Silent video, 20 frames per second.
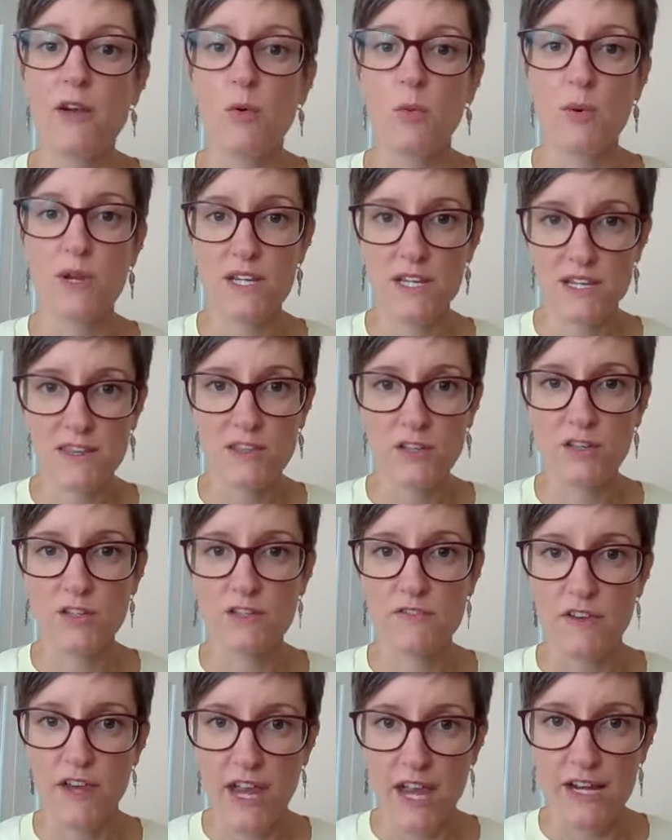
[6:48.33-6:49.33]
We need
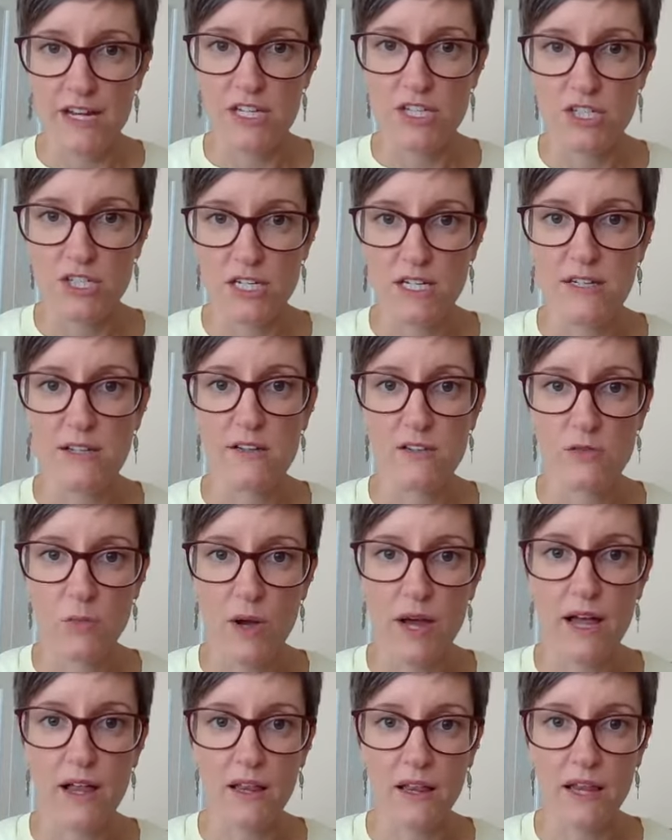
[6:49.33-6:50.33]
those for energy as
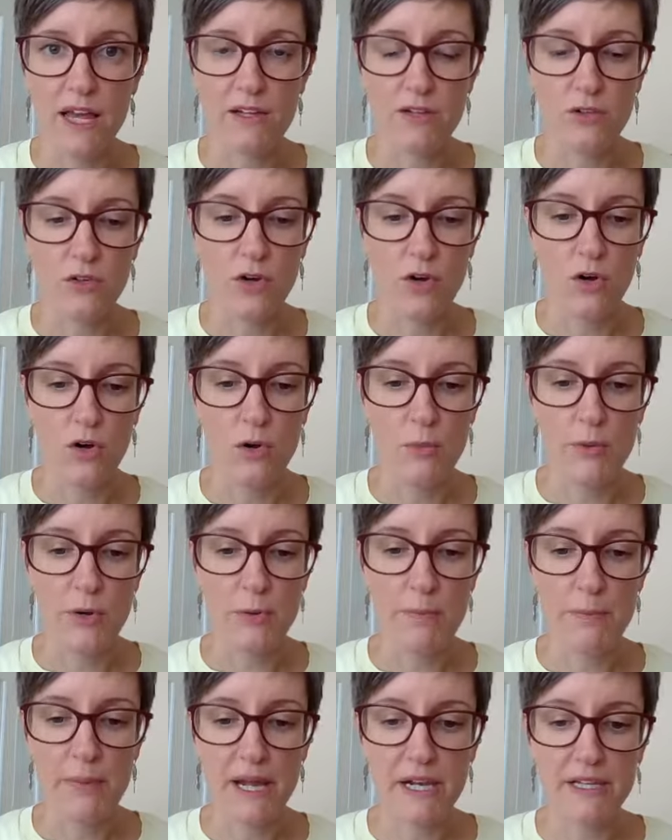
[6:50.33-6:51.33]
well and our
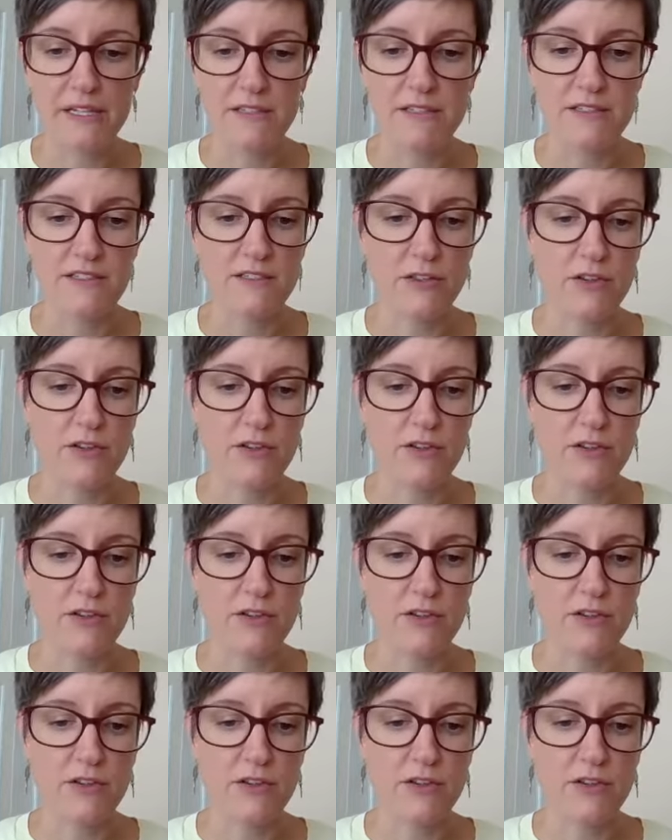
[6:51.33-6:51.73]
hormone balance.